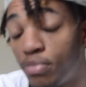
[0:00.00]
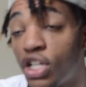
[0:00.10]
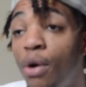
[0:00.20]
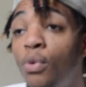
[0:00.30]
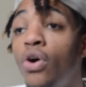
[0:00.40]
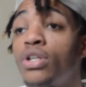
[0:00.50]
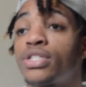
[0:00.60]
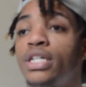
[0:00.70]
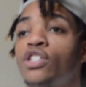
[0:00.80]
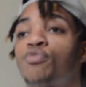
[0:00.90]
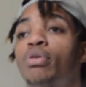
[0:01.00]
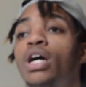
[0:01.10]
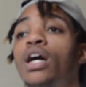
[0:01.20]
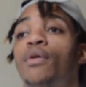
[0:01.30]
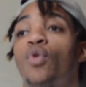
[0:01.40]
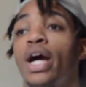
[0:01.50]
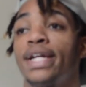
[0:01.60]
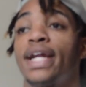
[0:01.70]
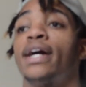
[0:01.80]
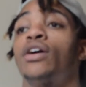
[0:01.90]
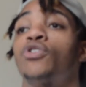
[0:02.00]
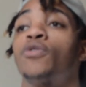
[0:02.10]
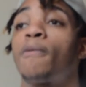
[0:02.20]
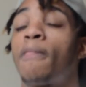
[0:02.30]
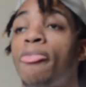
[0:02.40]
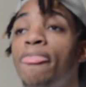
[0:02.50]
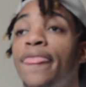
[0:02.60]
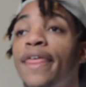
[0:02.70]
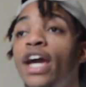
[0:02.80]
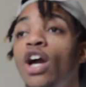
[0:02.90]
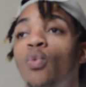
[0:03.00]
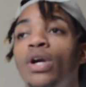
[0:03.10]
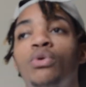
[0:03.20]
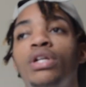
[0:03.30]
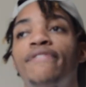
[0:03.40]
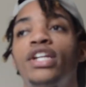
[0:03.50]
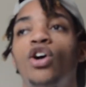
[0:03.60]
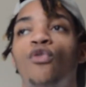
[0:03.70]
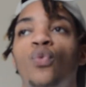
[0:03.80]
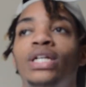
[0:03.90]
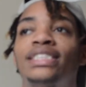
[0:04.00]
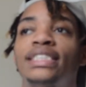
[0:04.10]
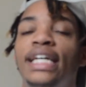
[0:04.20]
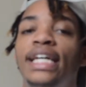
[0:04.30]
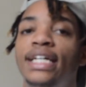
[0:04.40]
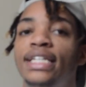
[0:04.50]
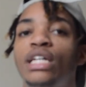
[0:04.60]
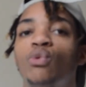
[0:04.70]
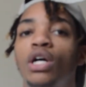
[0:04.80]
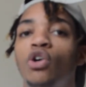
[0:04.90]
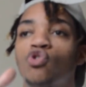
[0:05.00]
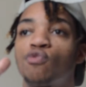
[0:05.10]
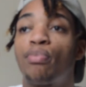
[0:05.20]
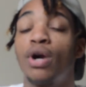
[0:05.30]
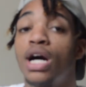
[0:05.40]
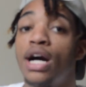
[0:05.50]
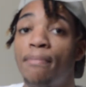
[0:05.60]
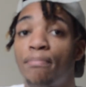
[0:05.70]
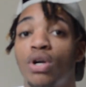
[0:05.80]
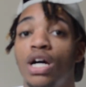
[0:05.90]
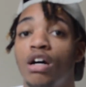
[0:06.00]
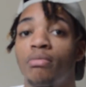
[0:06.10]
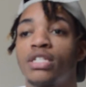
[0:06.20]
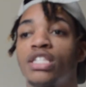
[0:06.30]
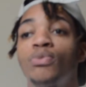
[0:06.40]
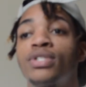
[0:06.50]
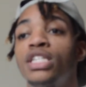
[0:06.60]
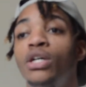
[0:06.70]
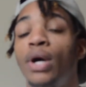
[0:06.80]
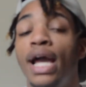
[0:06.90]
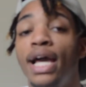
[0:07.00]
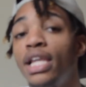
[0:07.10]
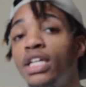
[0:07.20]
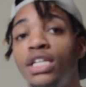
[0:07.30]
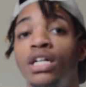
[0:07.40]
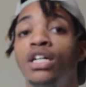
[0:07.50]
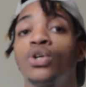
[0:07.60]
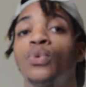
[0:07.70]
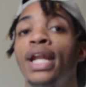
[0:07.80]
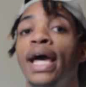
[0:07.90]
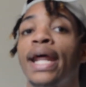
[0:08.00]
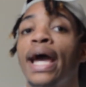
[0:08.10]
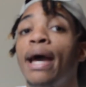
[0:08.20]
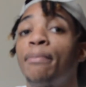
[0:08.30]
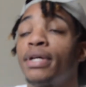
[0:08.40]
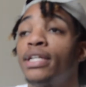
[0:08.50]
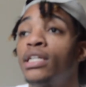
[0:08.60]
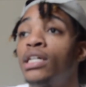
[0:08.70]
John Wall is in his prime right now, and we don't even know if we seen D-Rose prime, cause he was still hella young when that happened.